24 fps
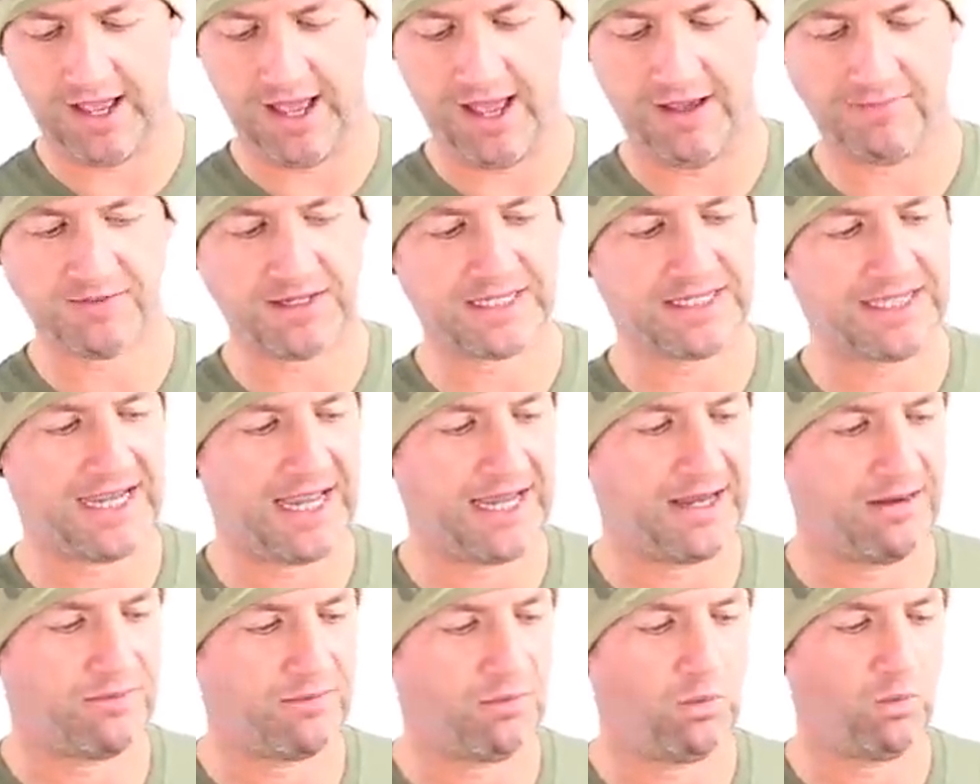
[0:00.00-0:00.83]
I have to
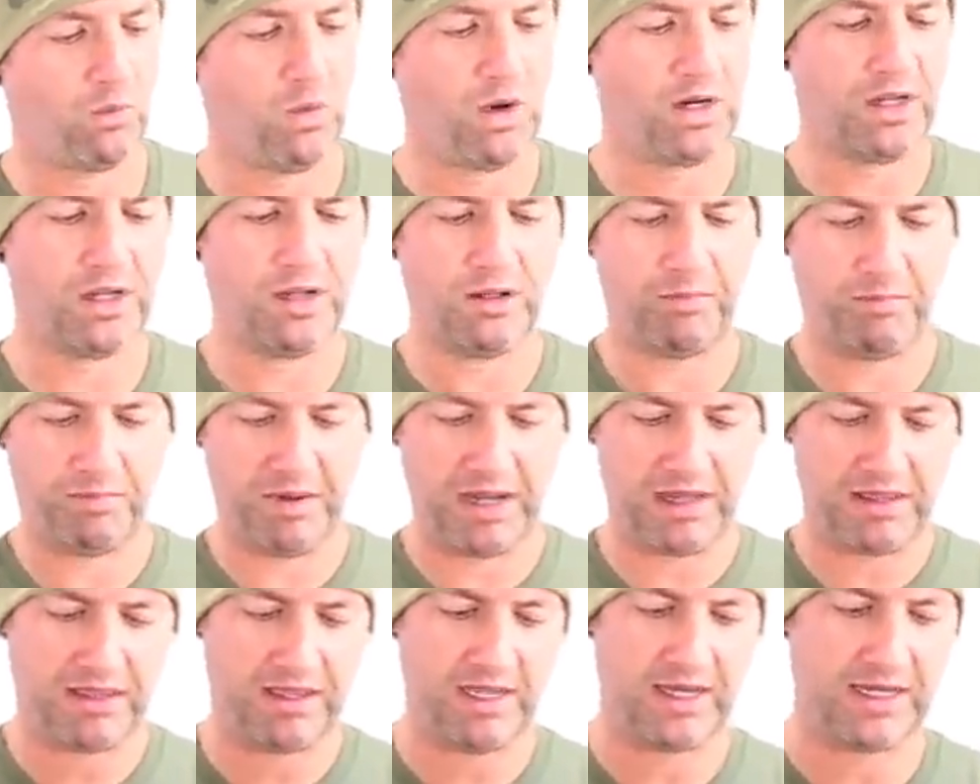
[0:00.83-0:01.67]
say, one of the
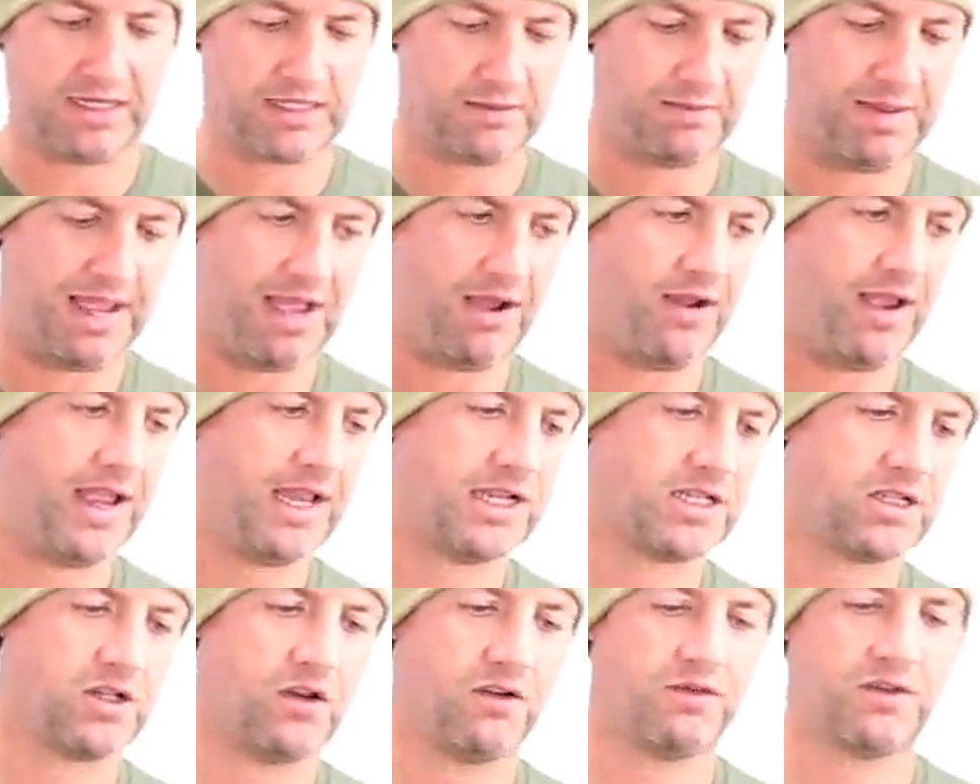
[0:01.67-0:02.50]
big things about
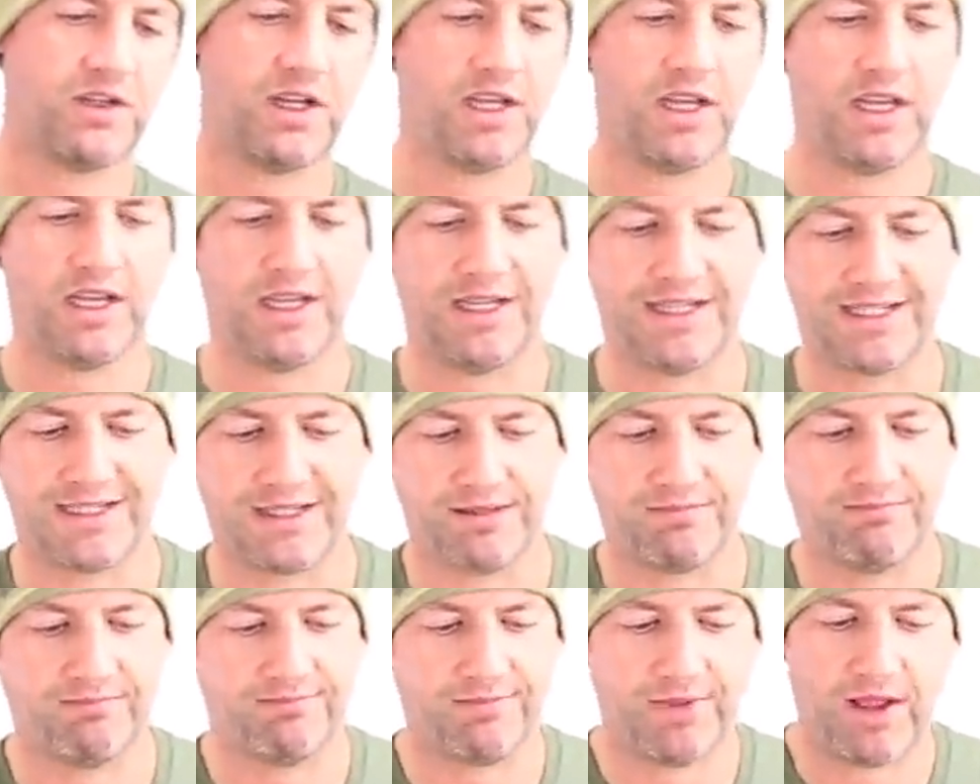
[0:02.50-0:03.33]
Airsoft
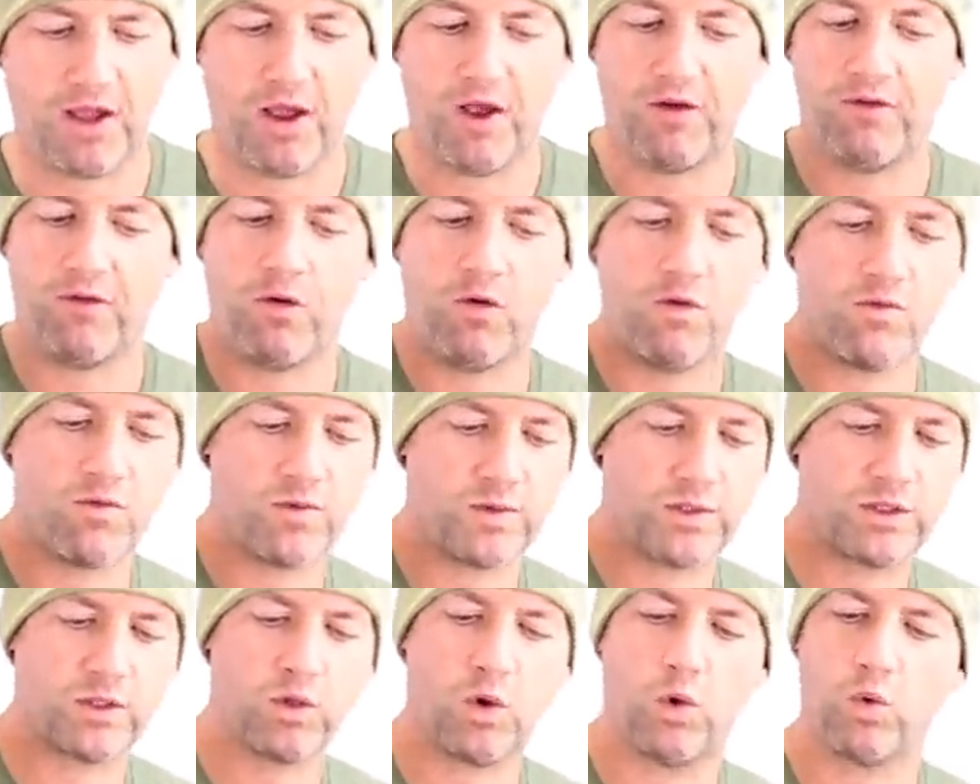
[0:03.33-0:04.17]
is, I've
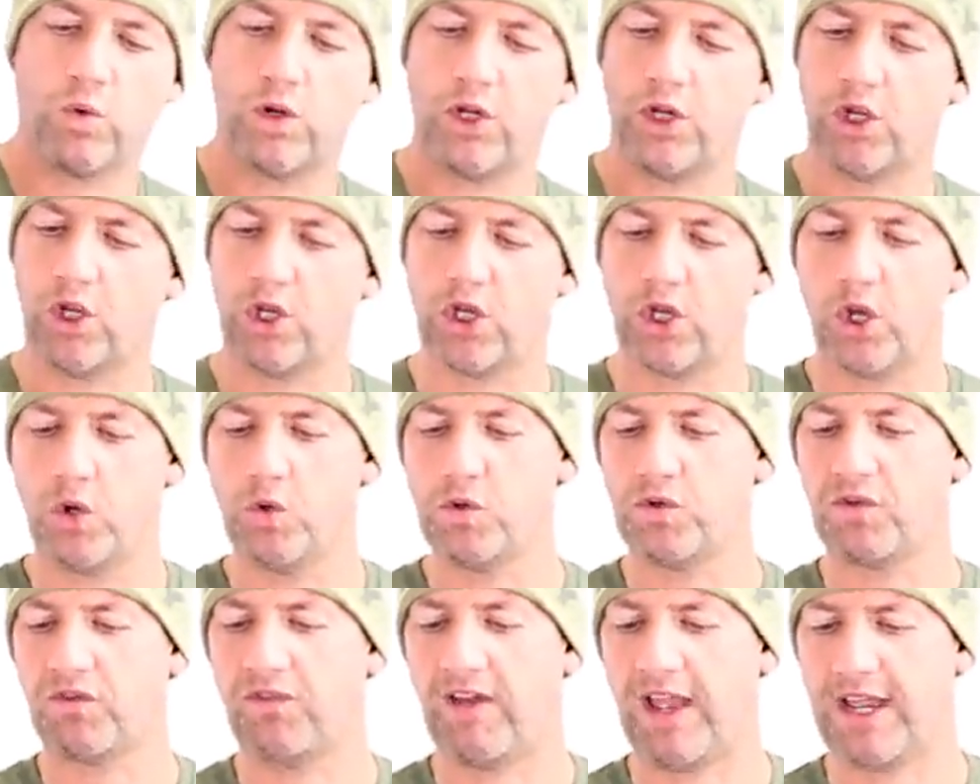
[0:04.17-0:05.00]
always called it the
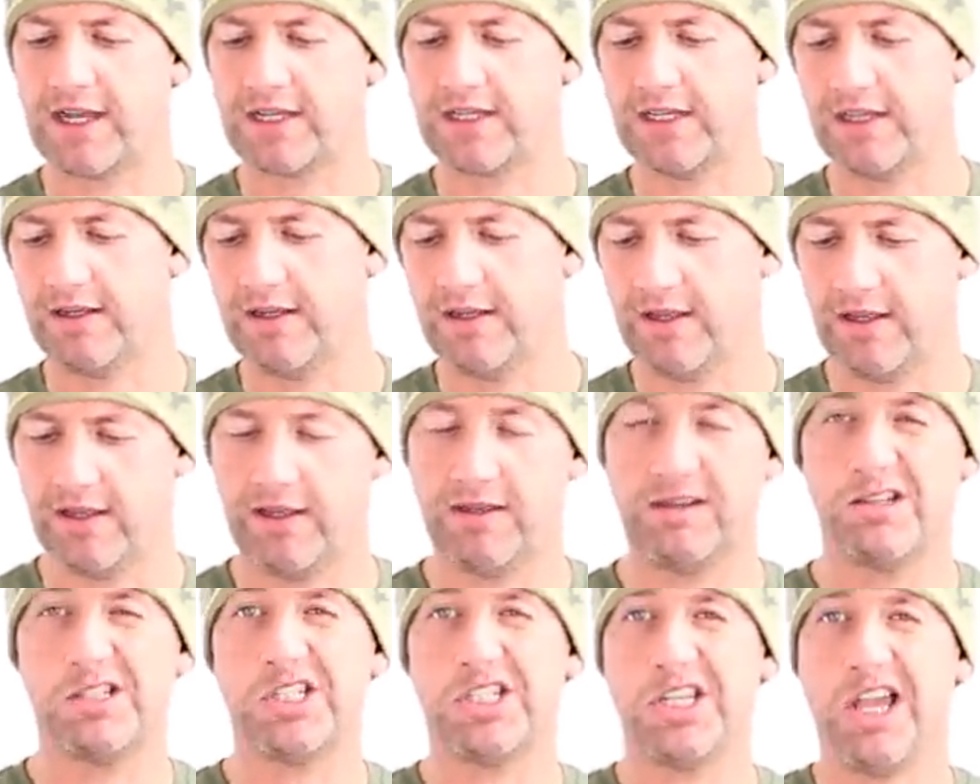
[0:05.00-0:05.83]
gooch factor,
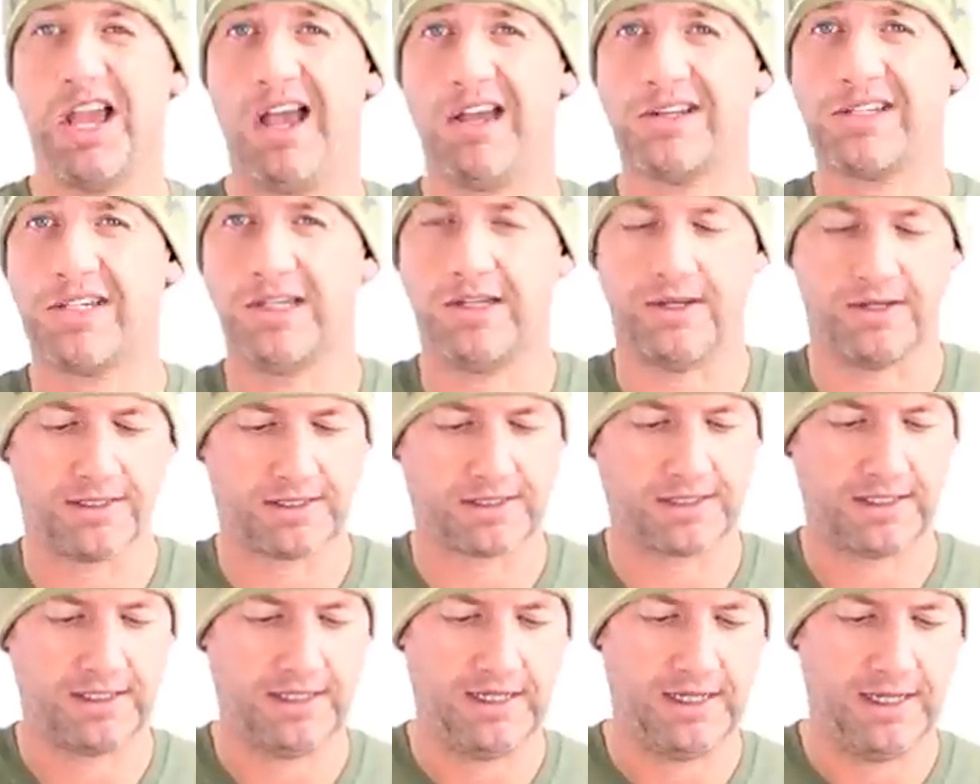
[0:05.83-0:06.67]

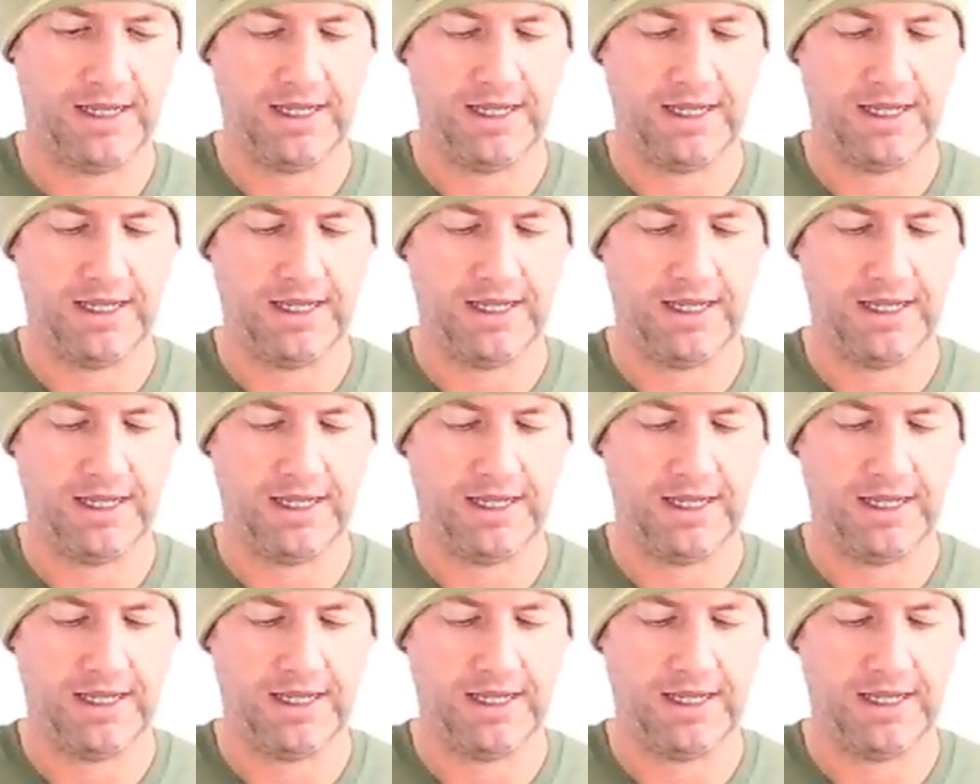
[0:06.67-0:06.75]
tartiness.